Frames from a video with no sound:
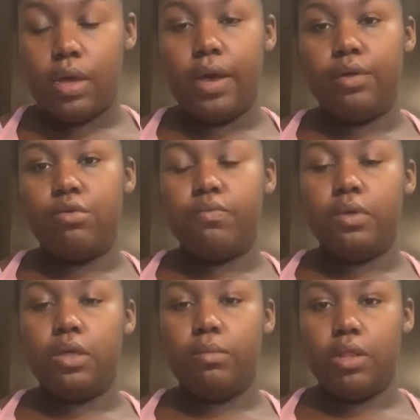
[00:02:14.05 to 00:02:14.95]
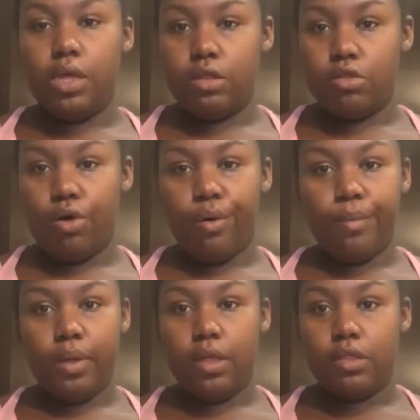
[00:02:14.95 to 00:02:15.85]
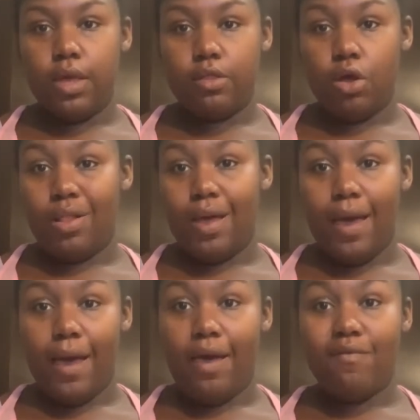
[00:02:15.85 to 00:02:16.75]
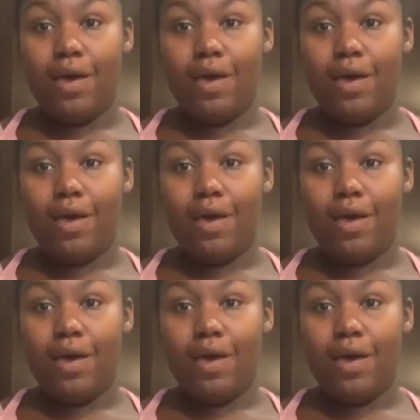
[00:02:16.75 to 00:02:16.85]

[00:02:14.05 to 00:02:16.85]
I use pink Himalayan salt because that's all I have.